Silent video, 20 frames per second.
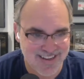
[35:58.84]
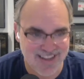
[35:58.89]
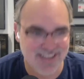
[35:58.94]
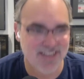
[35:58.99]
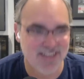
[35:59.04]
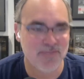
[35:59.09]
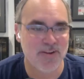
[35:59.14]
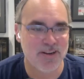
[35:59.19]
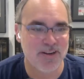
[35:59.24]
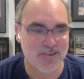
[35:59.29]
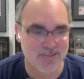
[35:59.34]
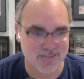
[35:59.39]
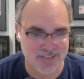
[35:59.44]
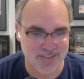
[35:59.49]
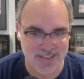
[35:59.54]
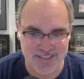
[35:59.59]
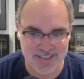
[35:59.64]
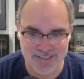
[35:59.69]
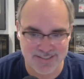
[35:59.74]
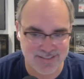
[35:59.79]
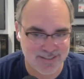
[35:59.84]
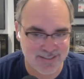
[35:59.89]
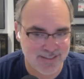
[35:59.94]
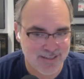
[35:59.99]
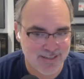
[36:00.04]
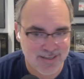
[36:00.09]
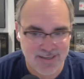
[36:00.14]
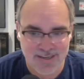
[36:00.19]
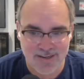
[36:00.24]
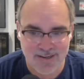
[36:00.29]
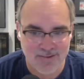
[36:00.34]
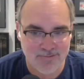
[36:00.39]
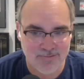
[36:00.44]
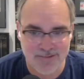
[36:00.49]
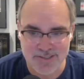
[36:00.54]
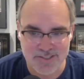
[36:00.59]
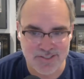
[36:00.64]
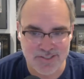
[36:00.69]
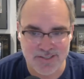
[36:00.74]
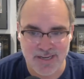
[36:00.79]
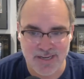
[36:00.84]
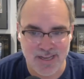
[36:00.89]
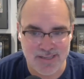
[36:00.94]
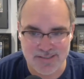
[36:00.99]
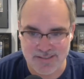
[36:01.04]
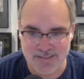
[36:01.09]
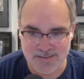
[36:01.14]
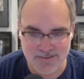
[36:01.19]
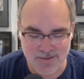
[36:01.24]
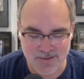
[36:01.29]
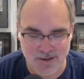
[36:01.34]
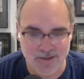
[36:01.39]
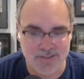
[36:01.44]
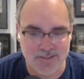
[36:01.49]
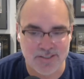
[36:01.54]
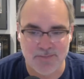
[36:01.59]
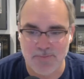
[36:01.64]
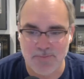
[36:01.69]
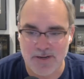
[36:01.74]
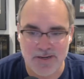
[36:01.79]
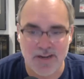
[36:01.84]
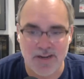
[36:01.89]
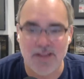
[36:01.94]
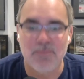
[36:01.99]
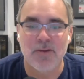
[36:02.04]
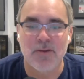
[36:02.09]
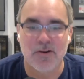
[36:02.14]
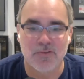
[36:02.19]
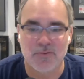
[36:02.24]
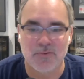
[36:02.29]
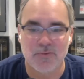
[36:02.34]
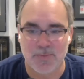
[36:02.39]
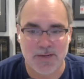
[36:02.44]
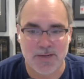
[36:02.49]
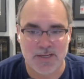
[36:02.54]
elevator glitch, which has haunted my nightmares for the